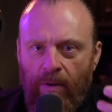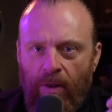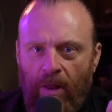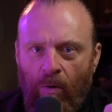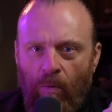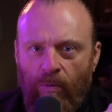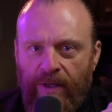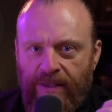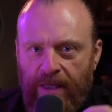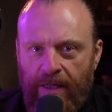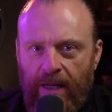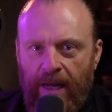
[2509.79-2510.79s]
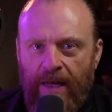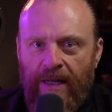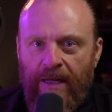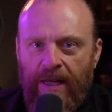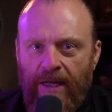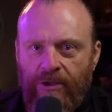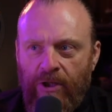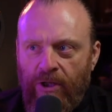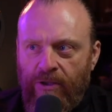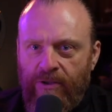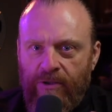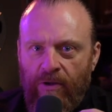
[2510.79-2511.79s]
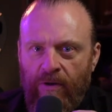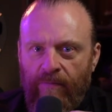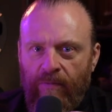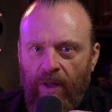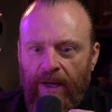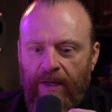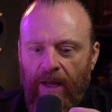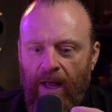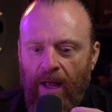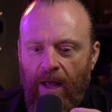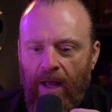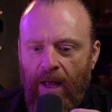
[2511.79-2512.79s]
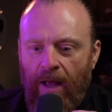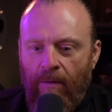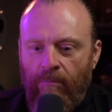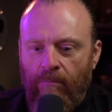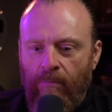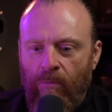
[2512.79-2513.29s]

all these in, indigenous sort of like uh, um,